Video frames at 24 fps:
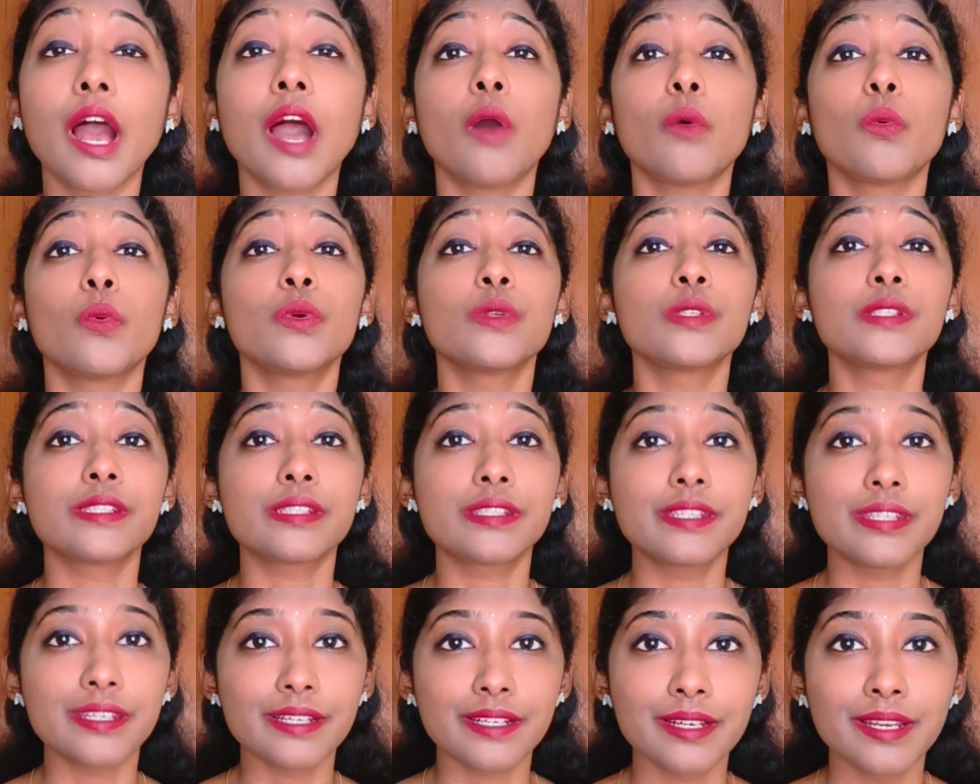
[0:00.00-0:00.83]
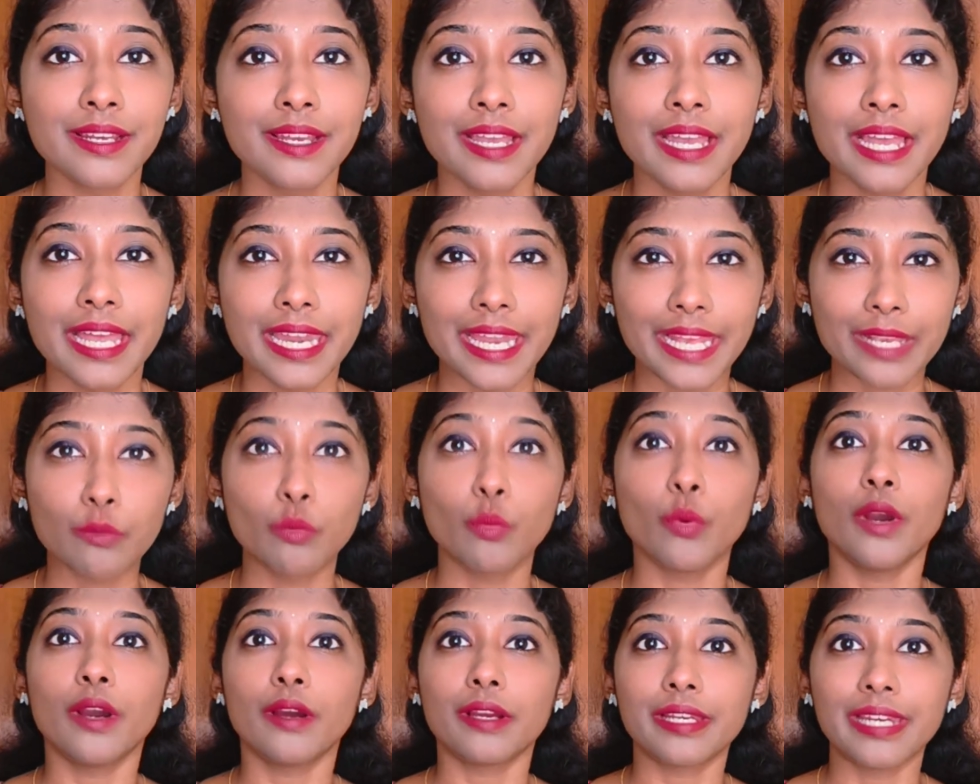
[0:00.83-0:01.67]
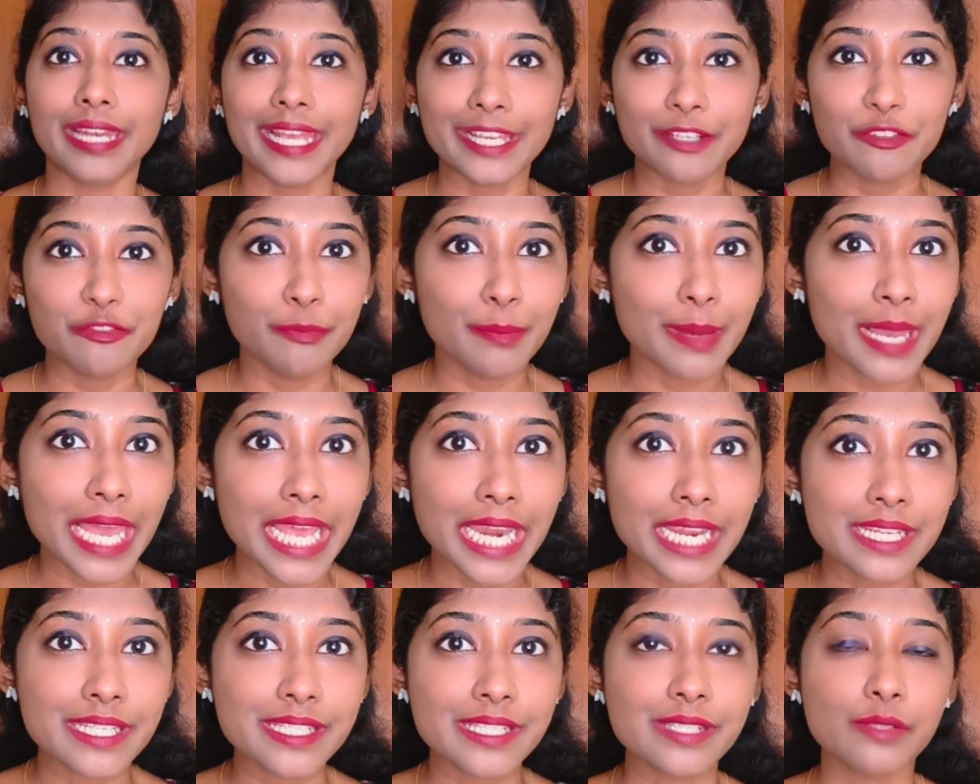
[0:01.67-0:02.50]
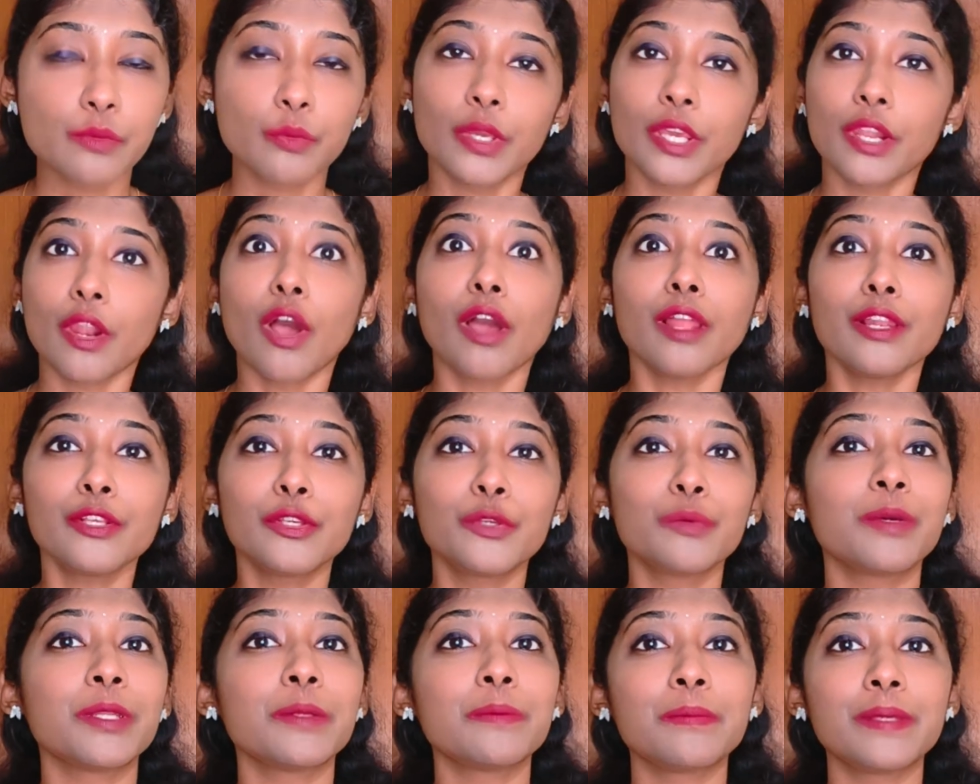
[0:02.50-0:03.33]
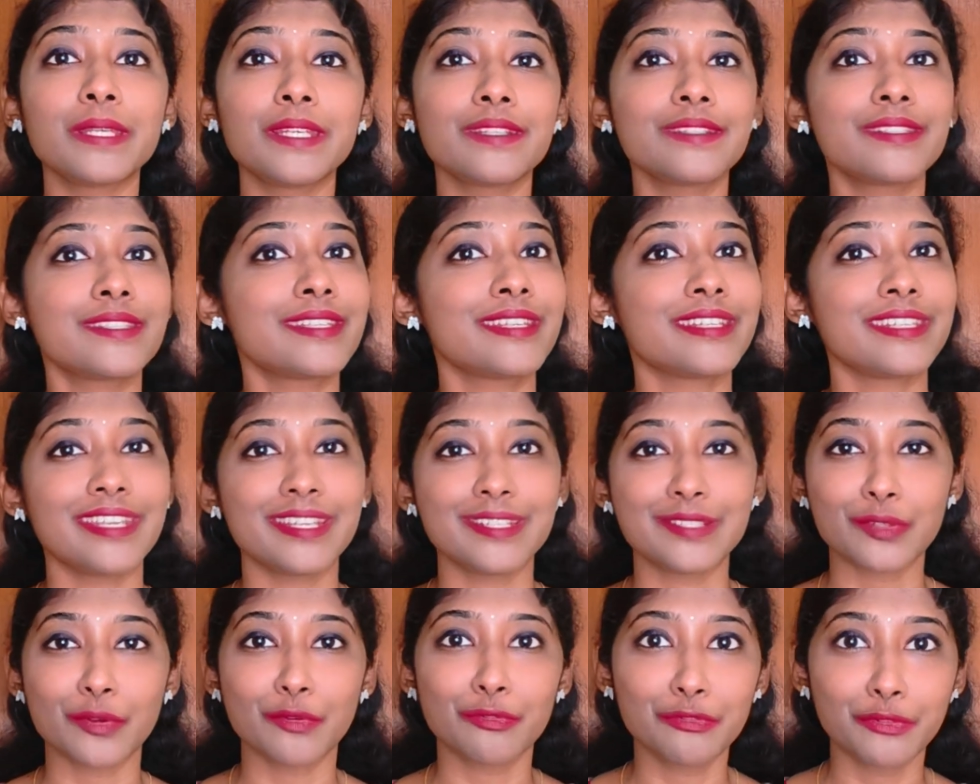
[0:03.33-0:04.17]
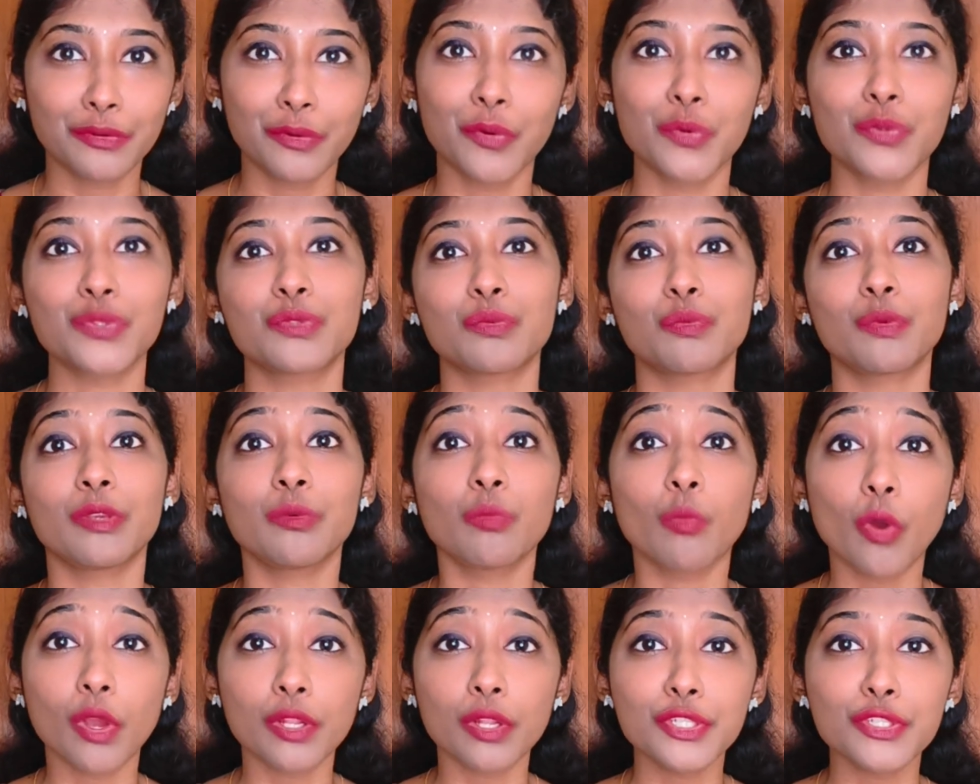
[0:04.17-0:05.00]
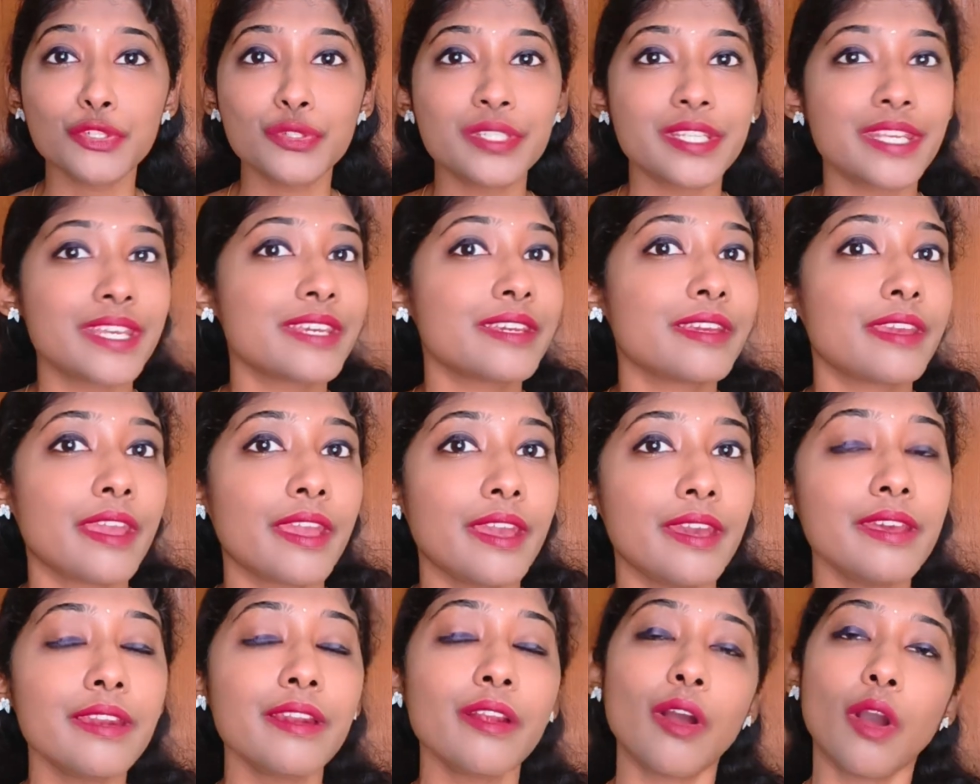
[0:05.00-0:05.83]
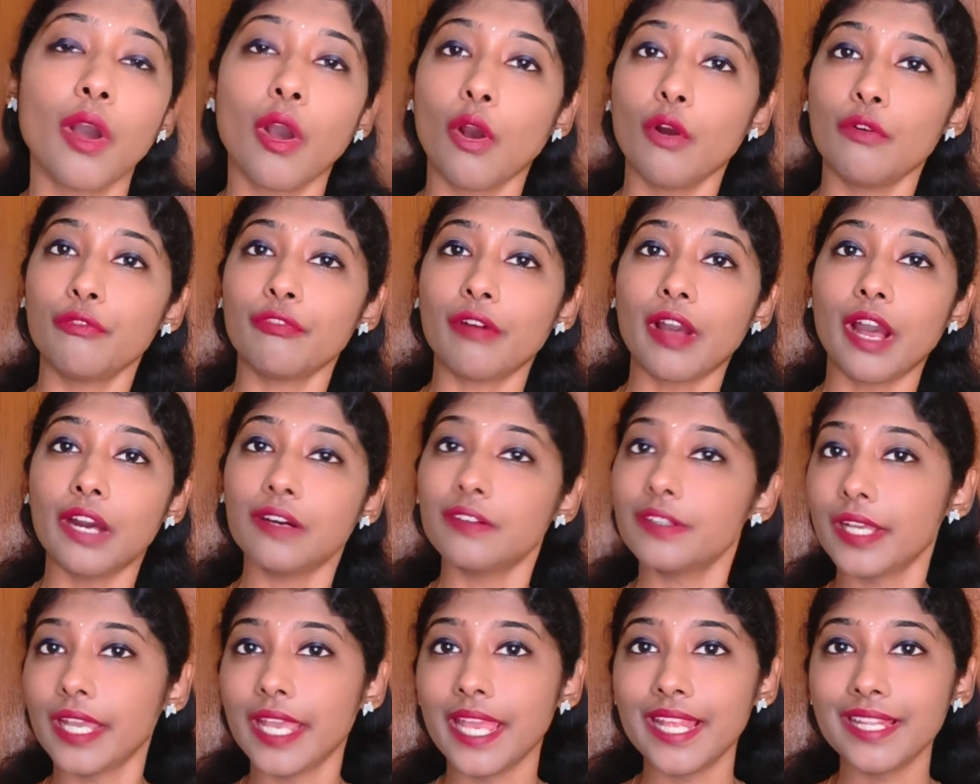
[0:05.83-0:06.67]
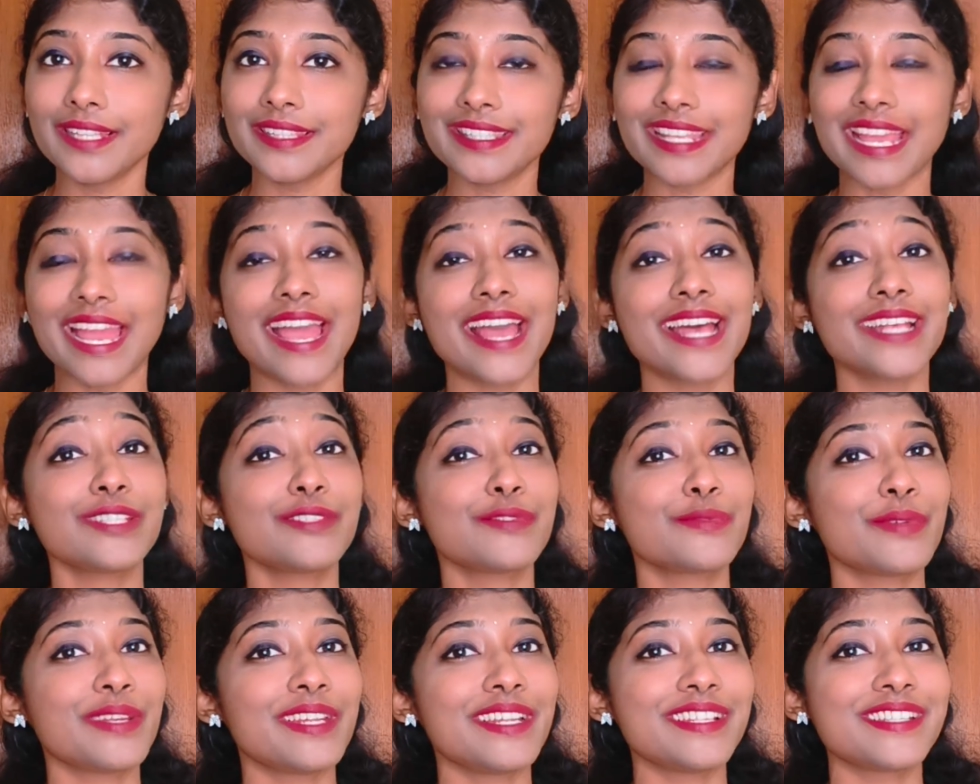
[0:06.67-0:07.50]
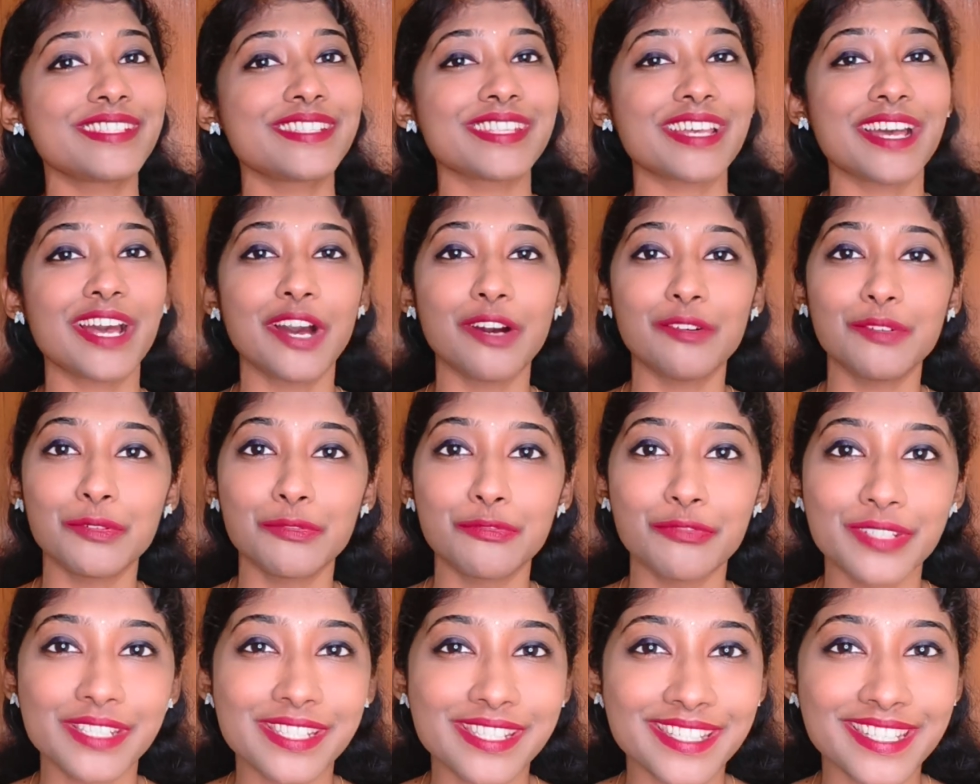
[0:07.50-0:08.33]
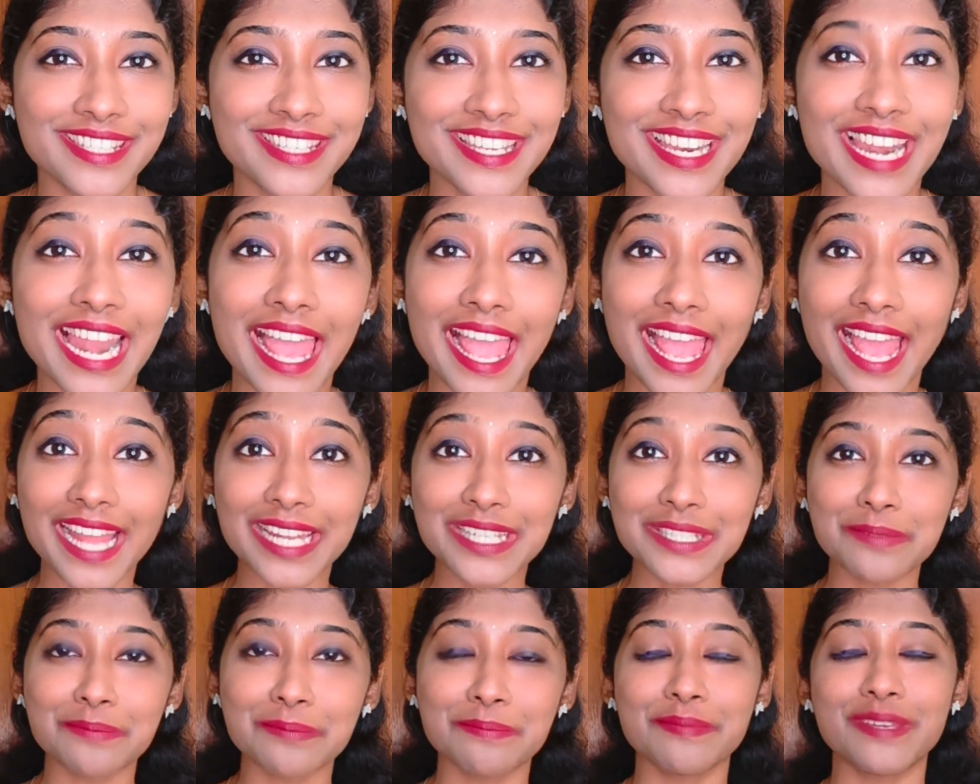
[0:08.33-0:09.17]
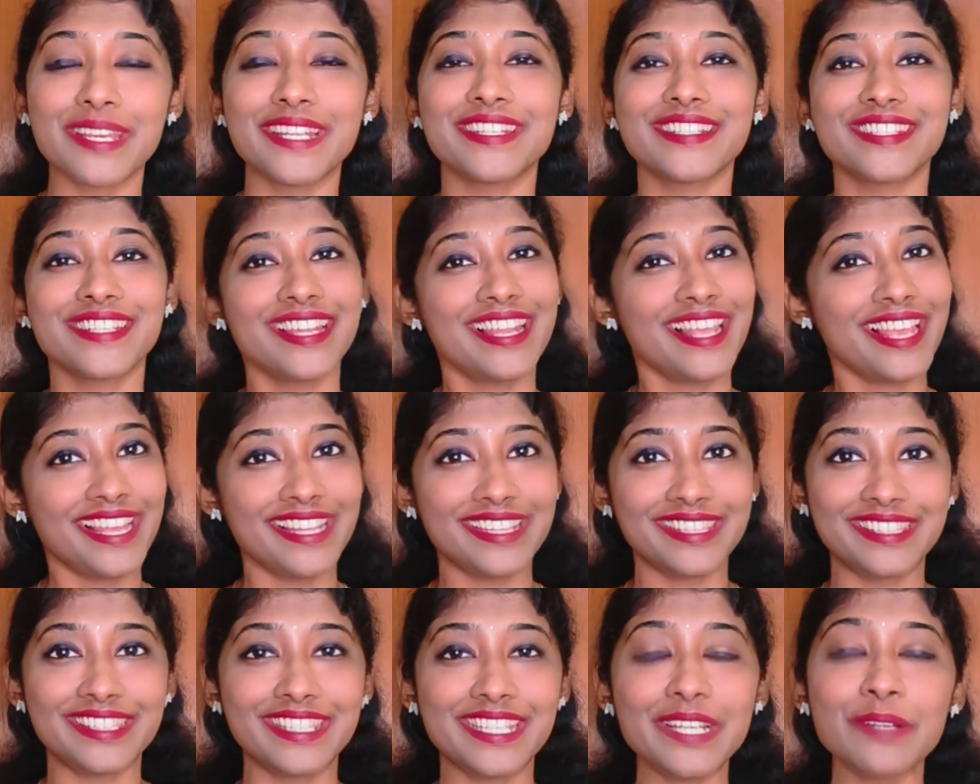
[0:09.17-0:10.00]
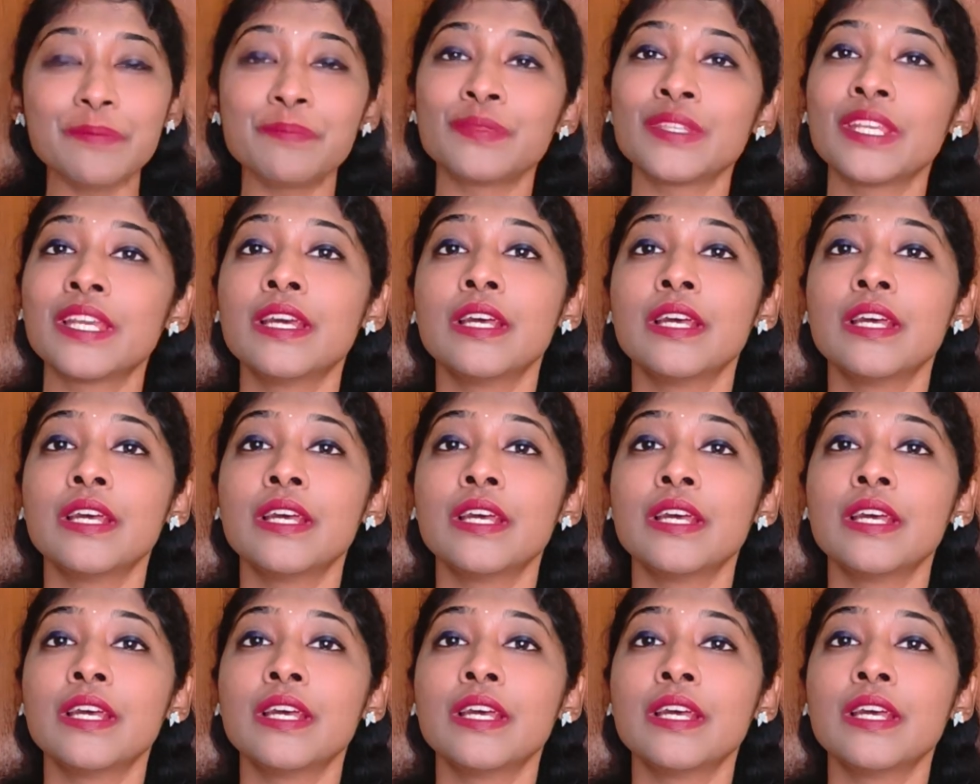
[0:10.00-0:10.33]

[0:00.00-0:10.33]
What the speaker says: How is the like work-life balance? We're all human beings. Yes, of course, we want to take care of our health as well as our physical and mental health. Na?